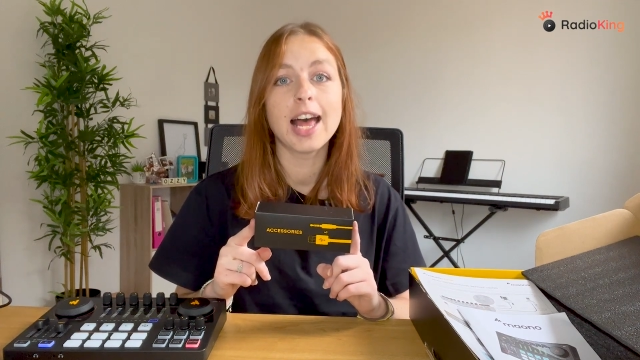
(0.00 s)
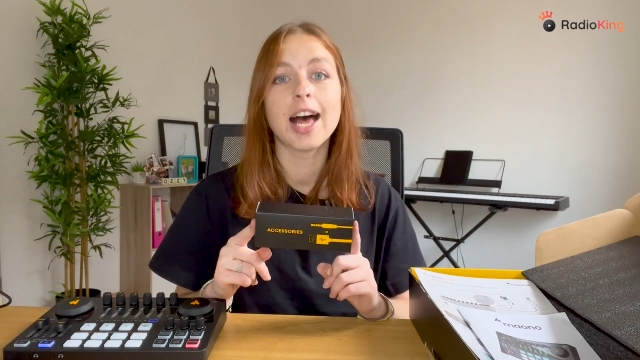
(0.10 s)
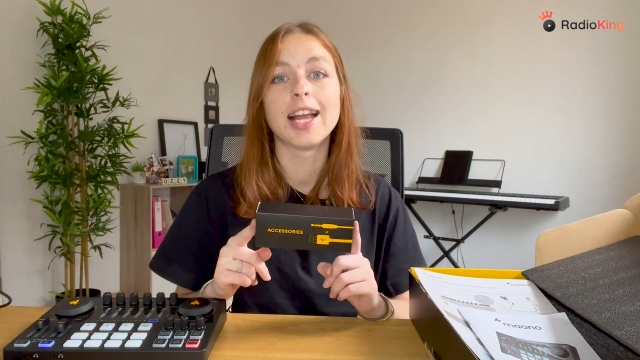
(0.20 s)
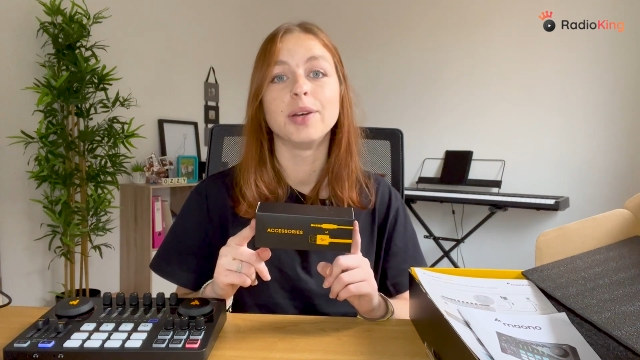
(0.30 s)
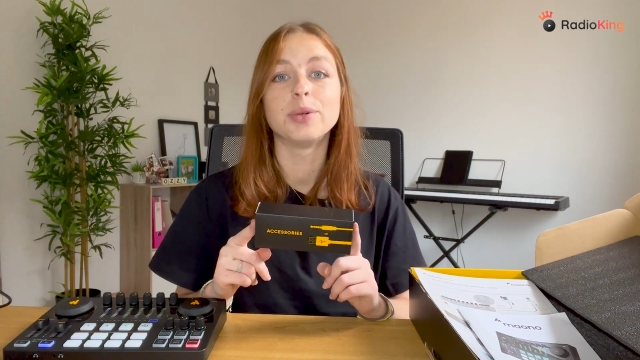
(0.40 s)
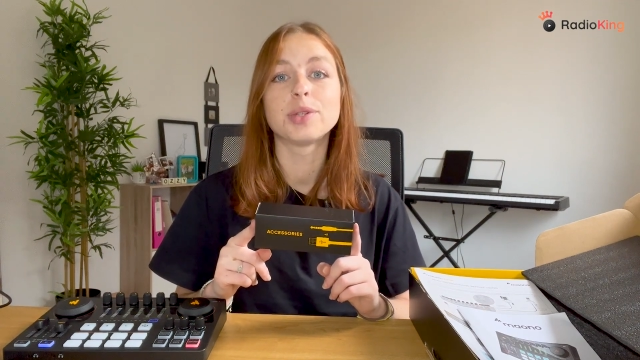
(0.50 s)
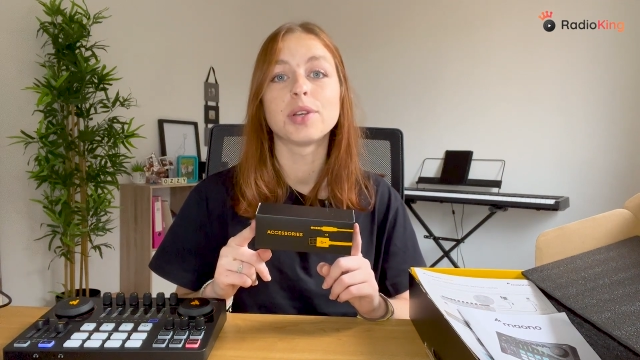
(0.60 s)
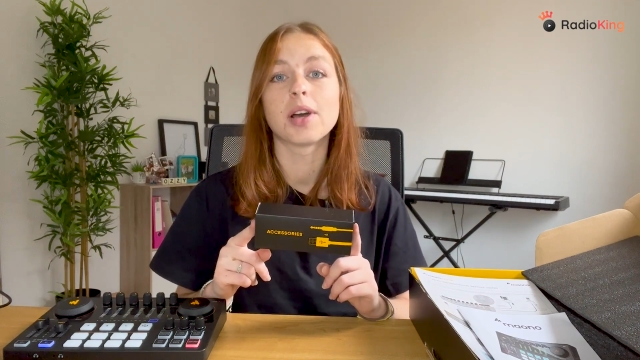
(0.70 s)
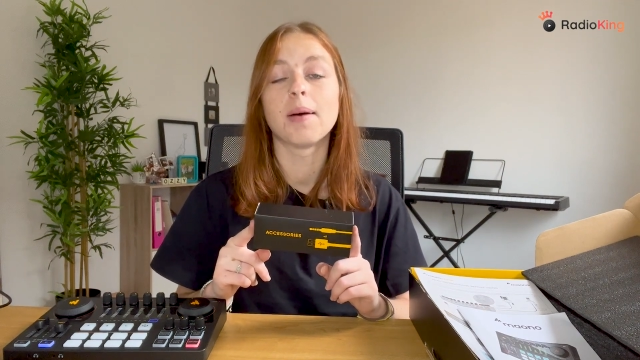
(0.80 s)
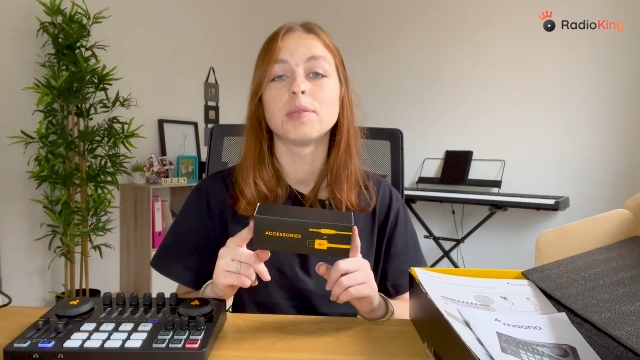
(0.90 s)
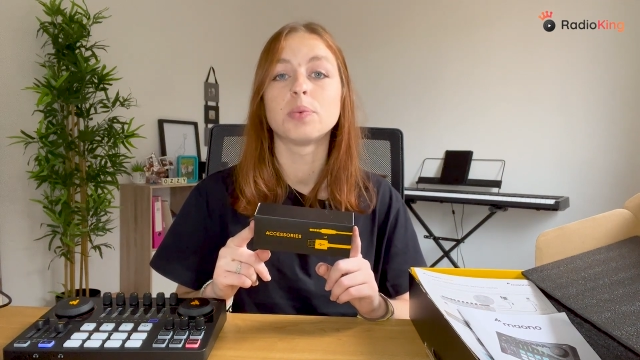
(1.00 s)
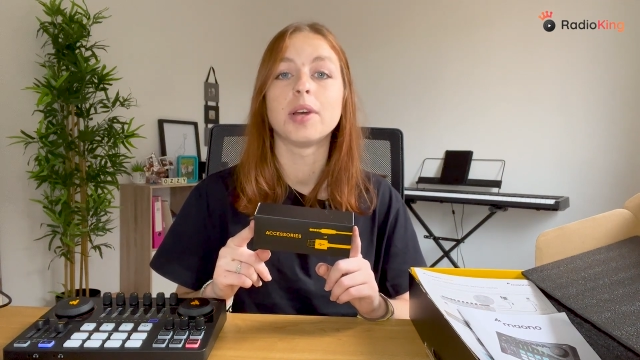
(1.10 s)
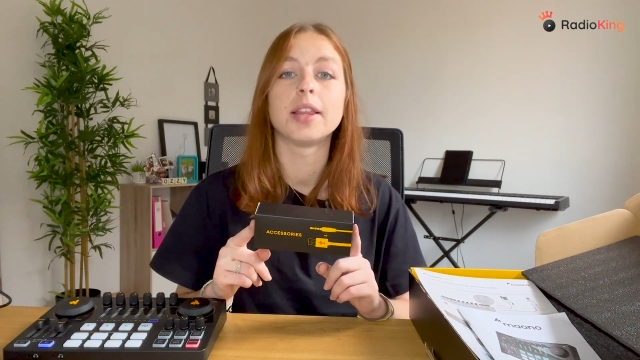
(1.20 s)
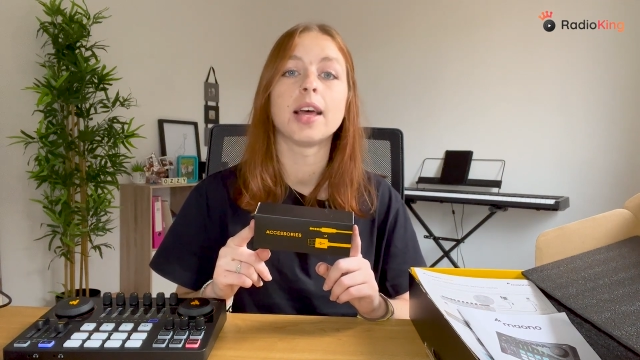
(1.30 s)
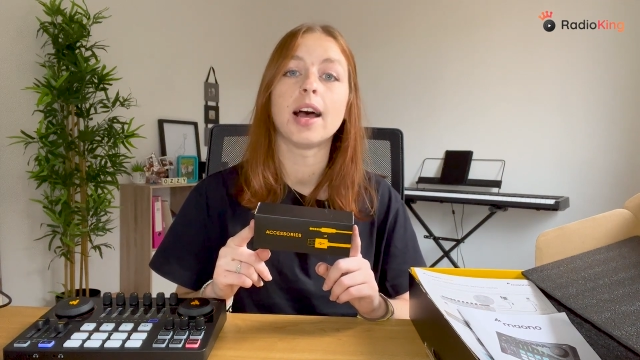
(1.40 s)
and it also comes
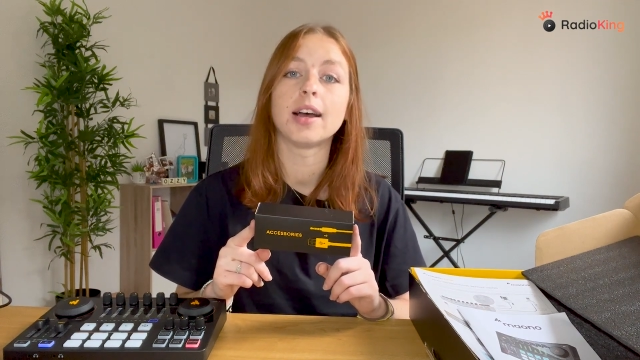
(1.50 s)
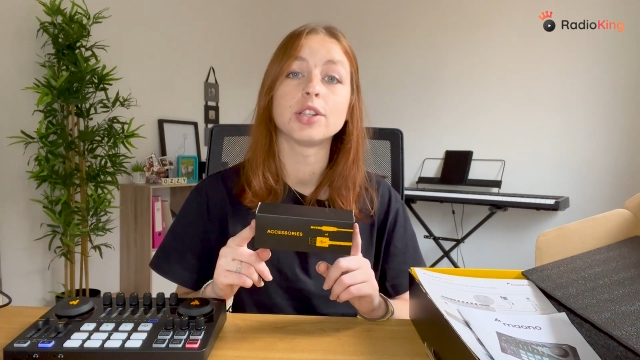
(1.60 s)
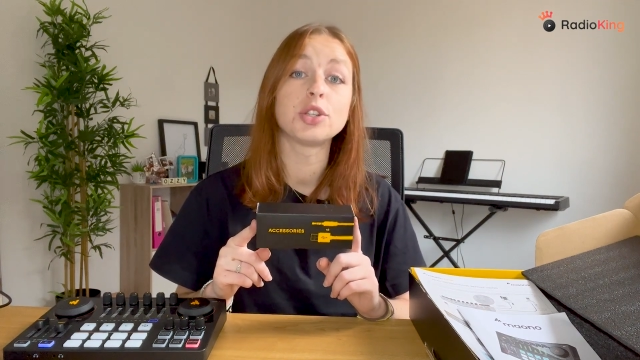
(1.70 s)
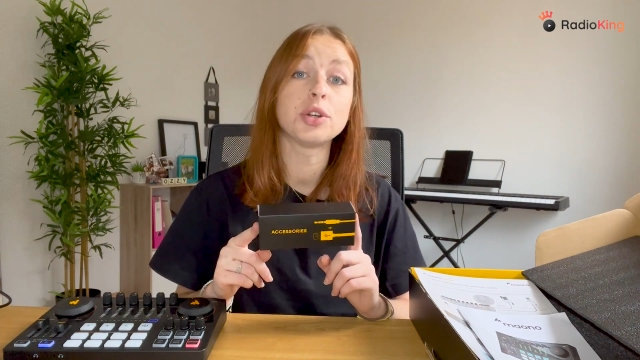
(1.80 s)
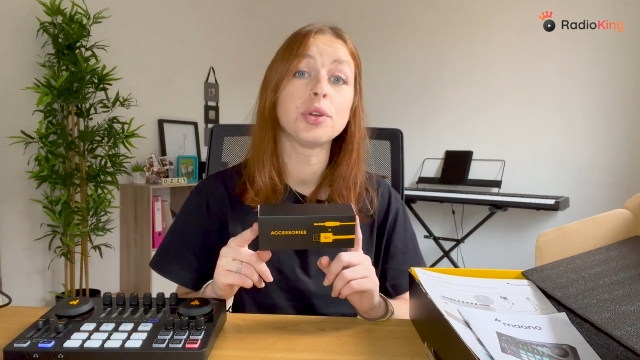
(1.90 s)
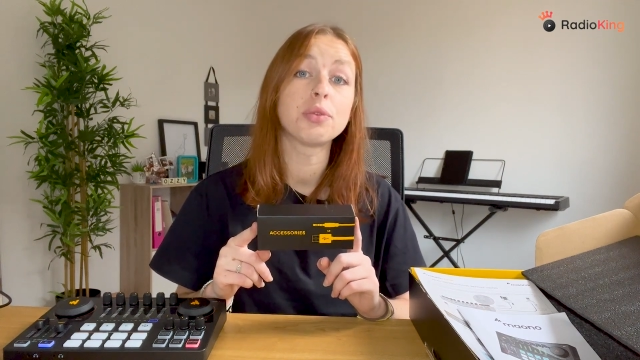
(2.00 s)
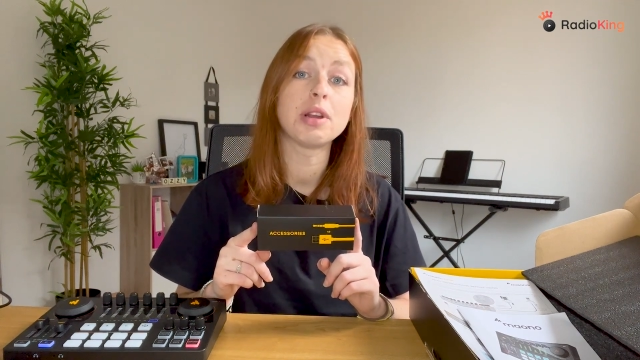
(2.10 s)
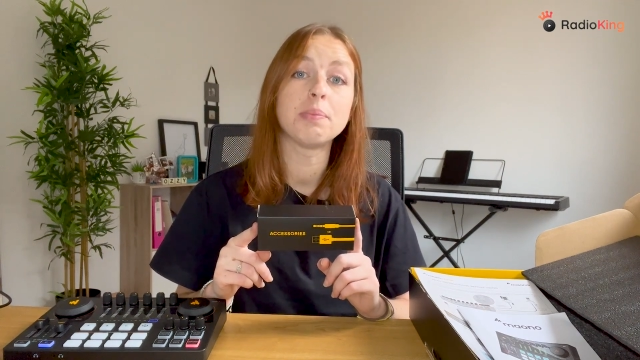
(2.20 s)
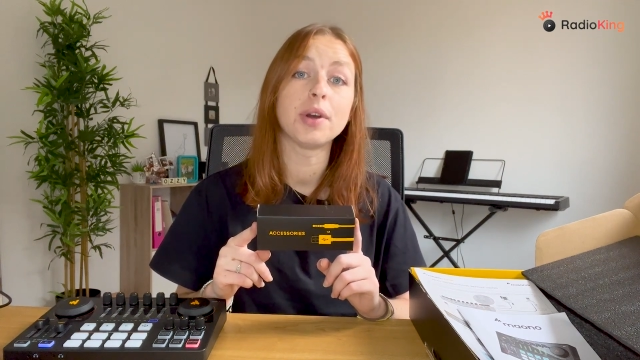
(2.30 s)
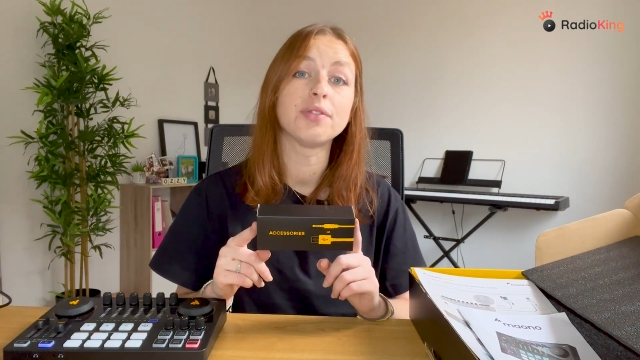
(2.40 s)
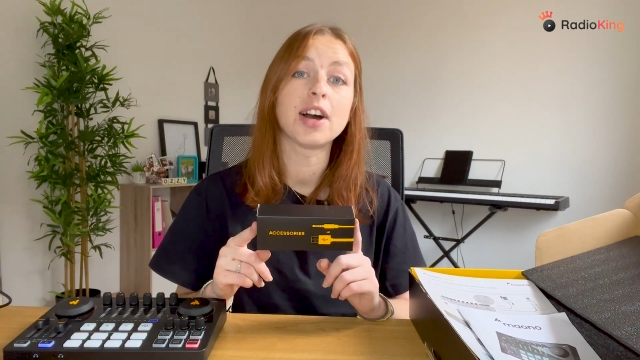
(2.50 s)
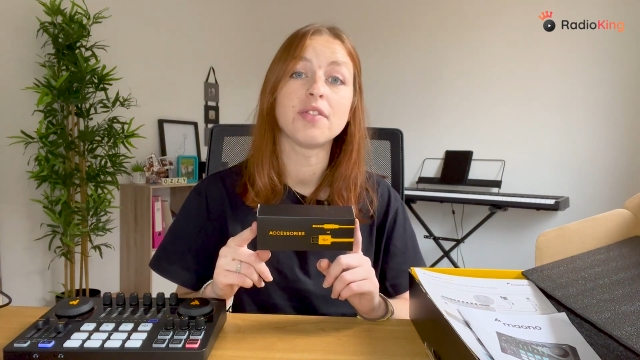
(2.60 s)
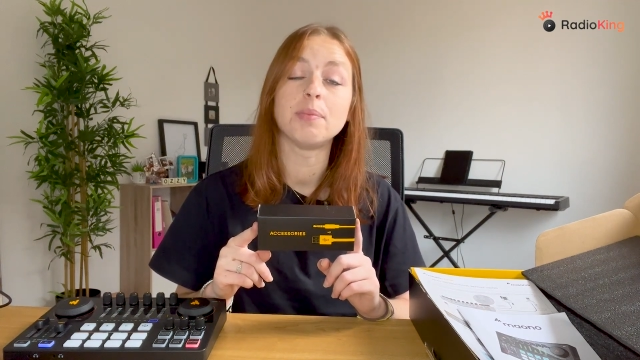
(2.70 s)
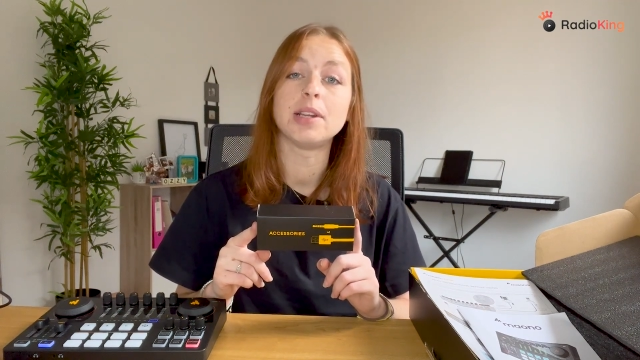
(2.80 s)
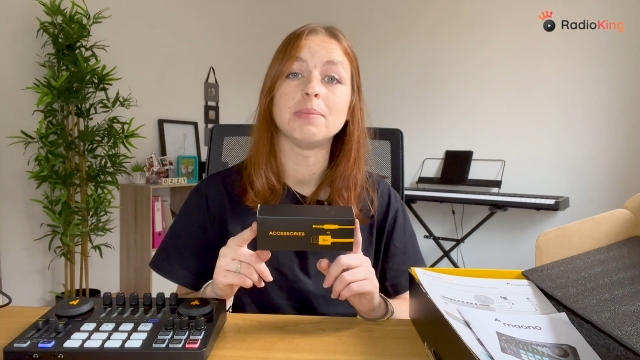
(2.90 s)
with two
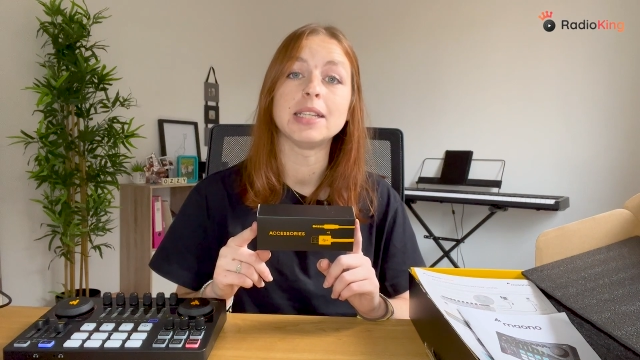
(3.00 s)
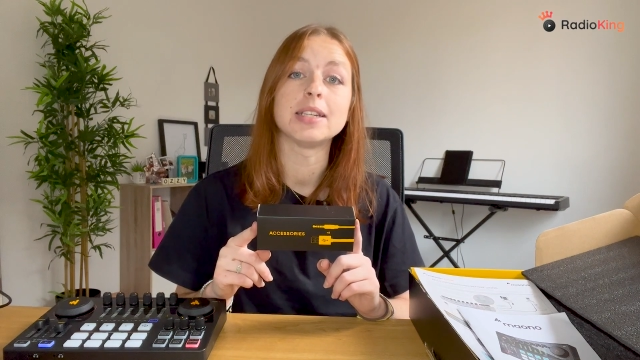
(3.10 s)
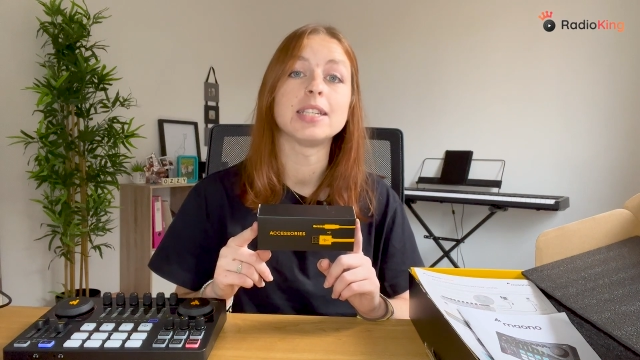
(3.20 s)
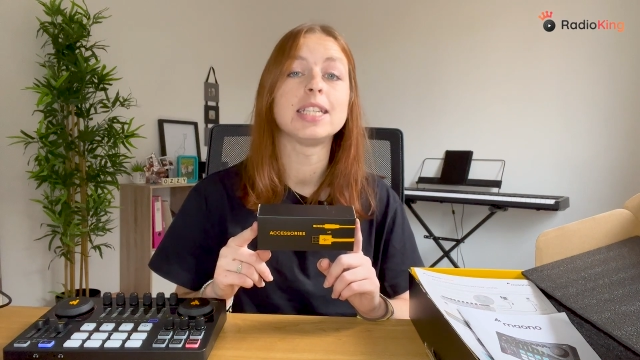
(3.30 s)
3.5mm